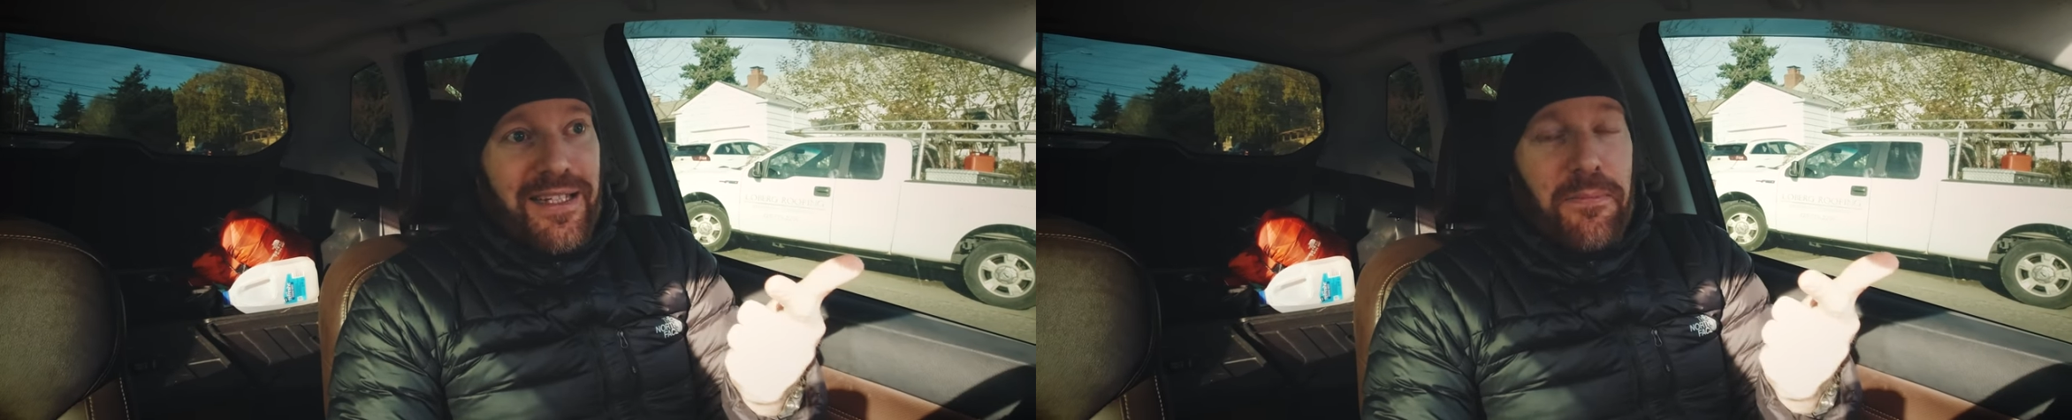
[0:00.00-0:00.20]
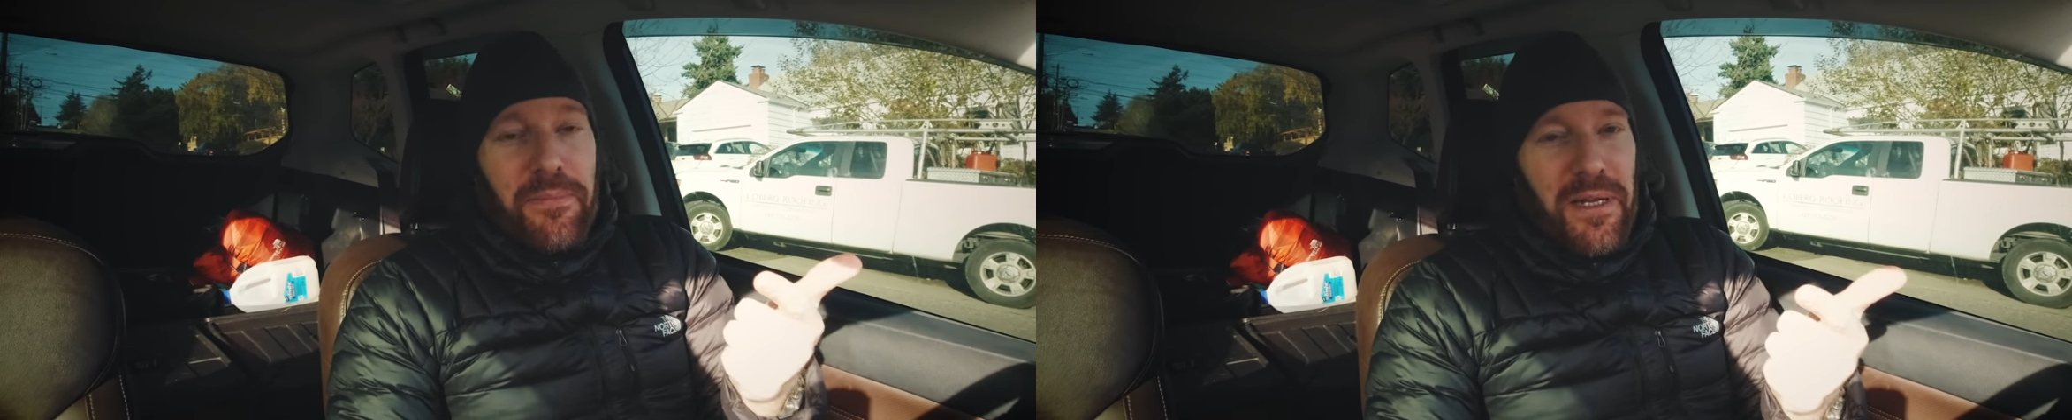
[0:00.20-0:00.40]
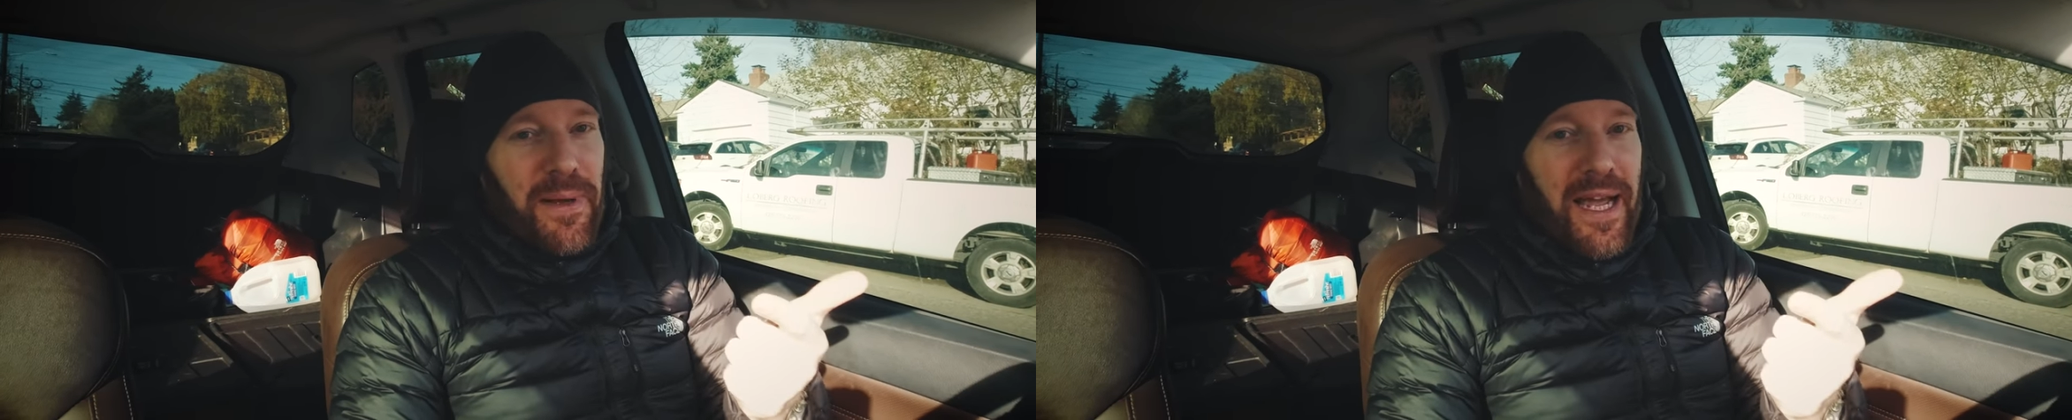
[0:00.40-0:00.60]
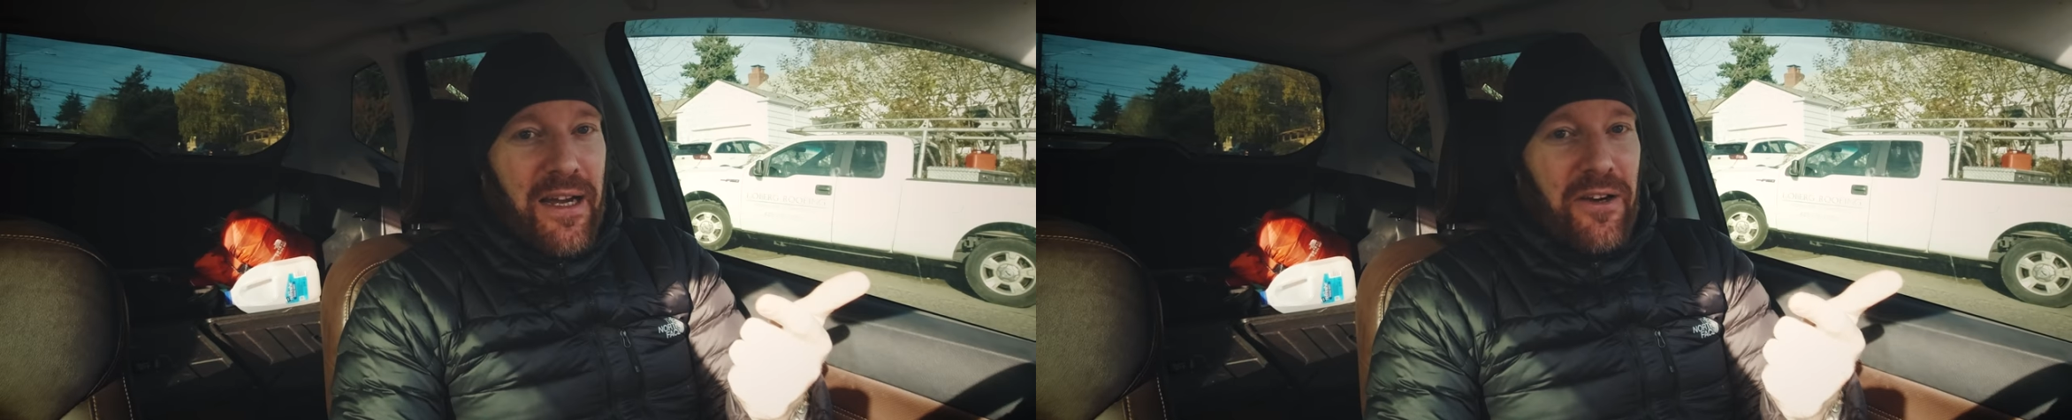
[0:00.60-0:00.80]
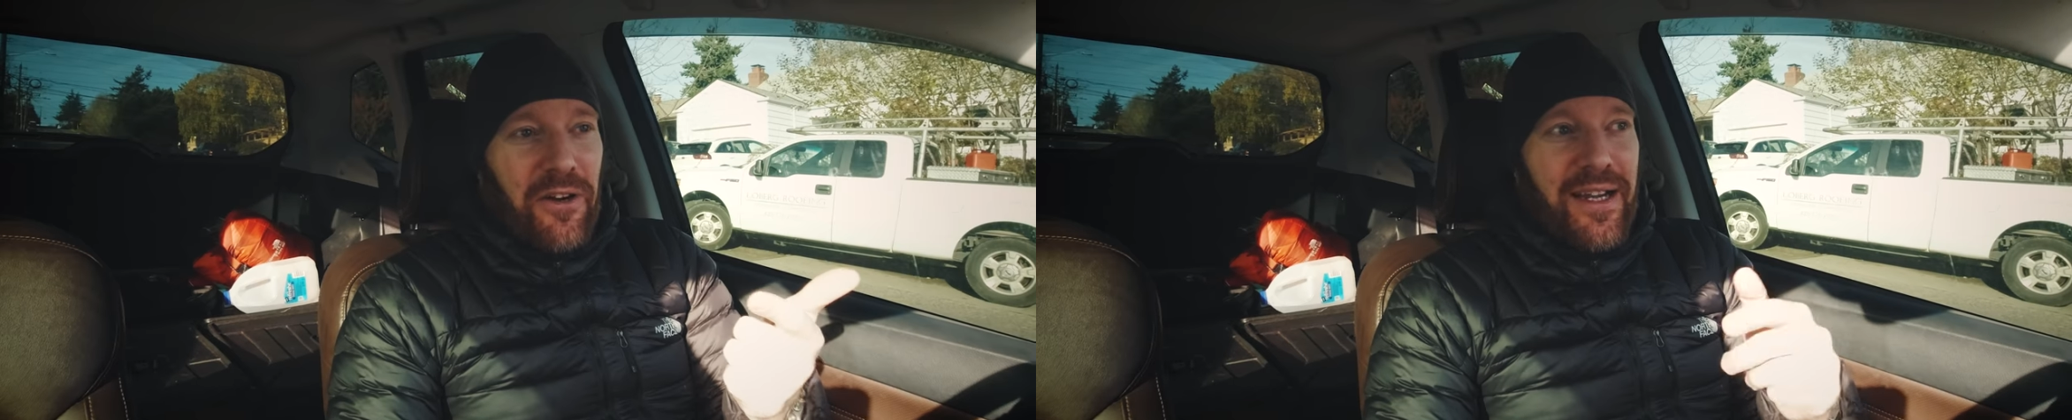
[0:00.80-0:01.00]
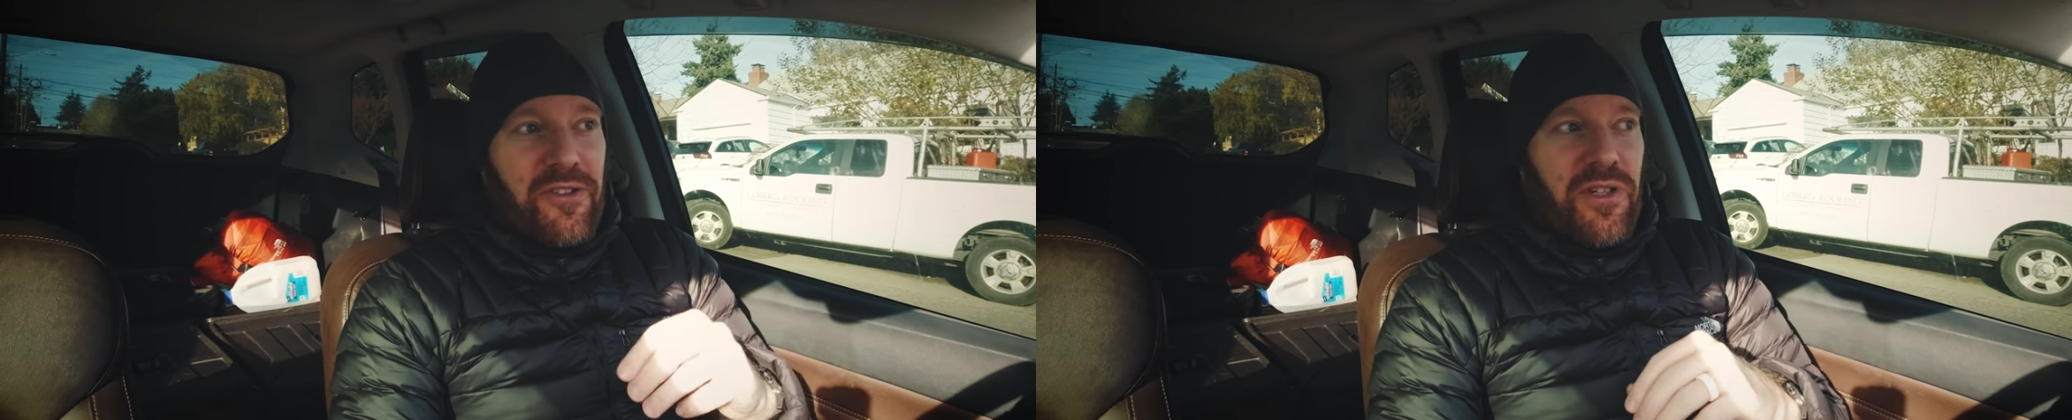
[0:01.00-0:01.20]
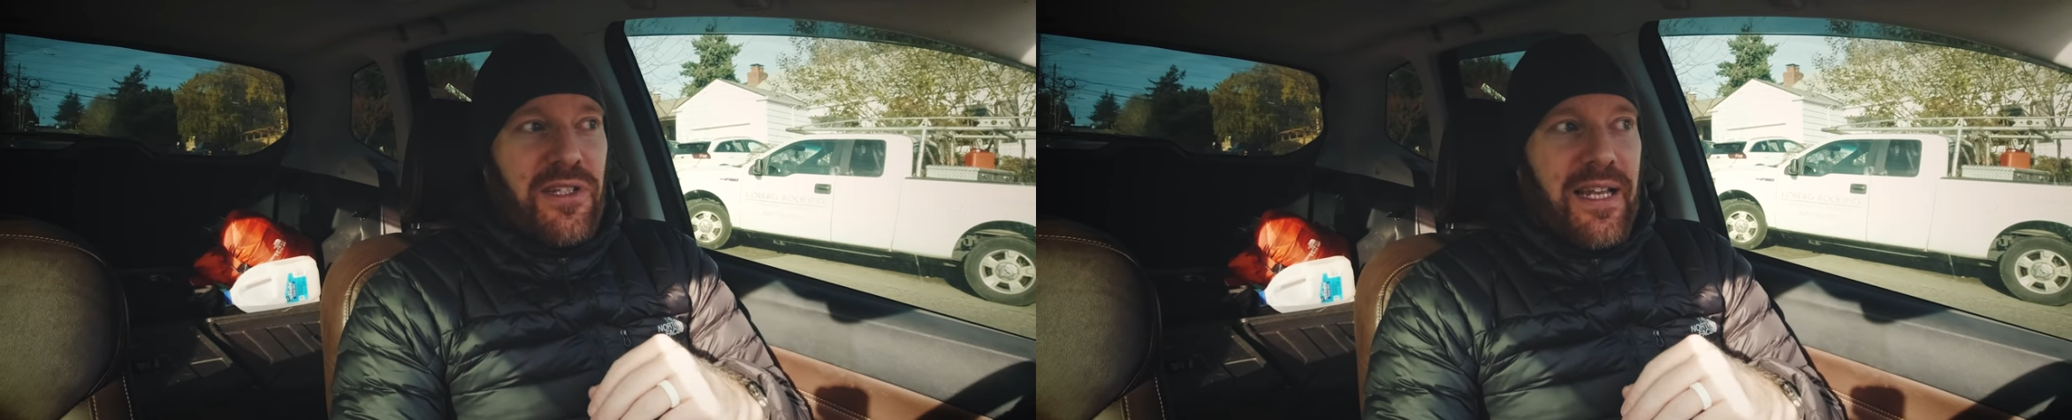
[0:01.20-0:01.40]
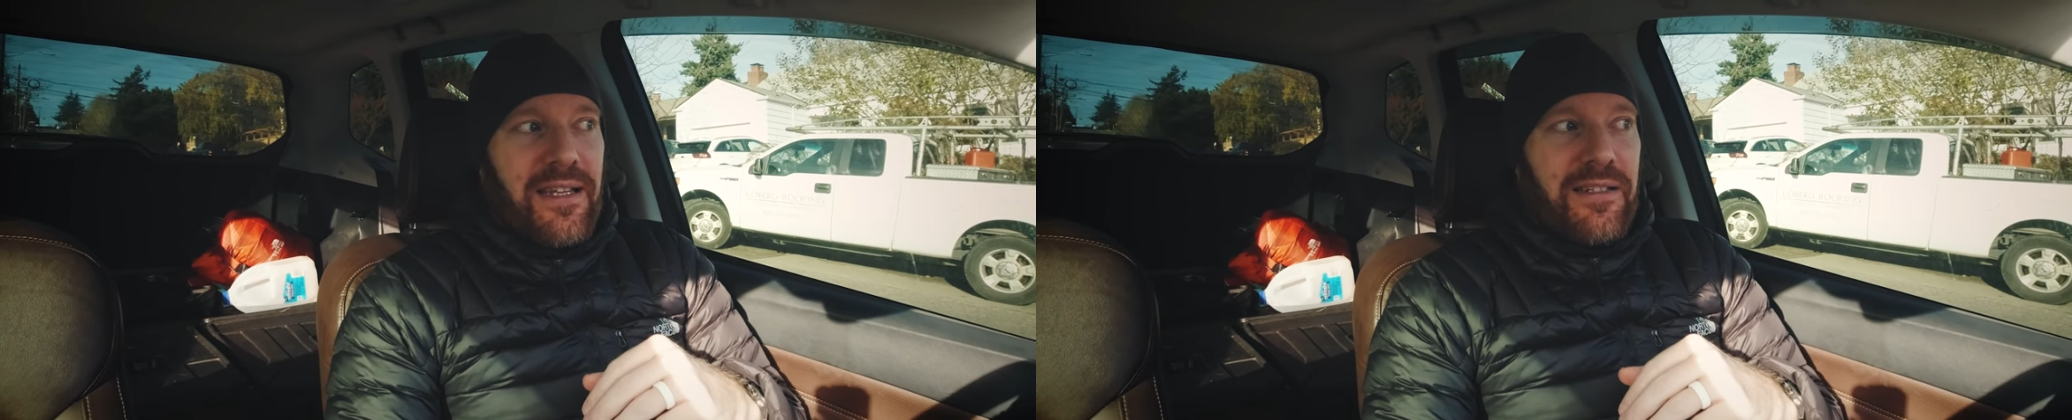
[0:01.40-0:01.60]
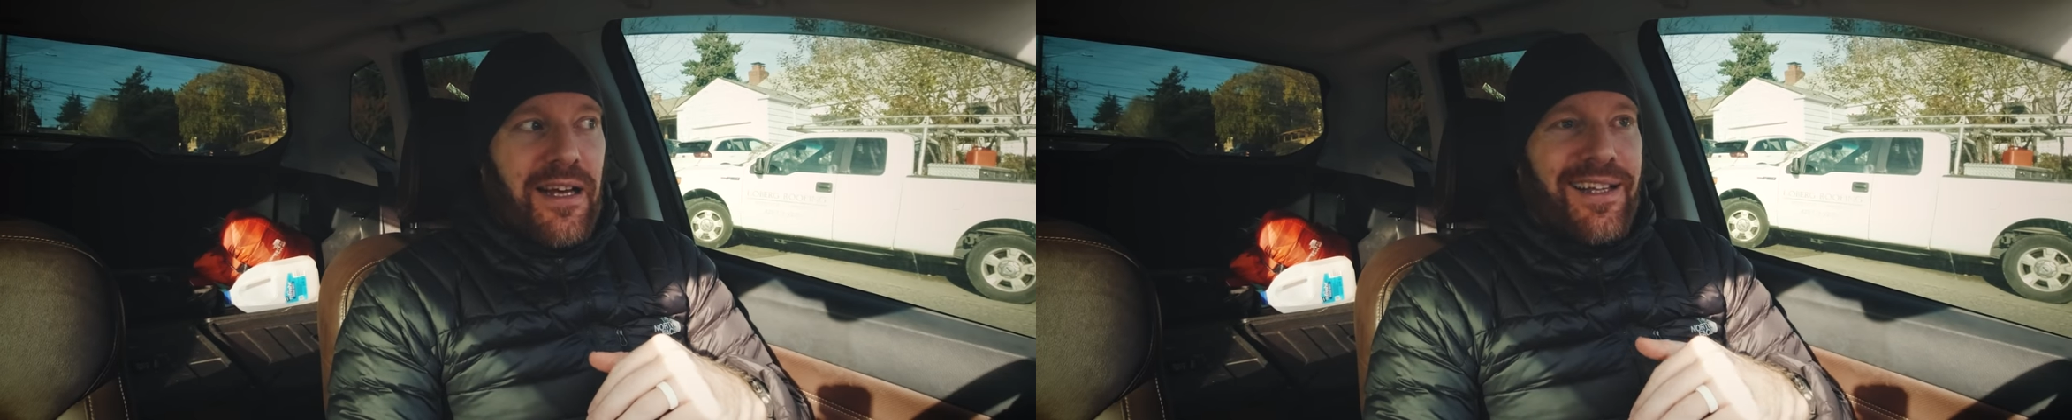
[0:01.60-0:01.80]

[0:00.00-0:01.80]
as a mid-packer, it just takes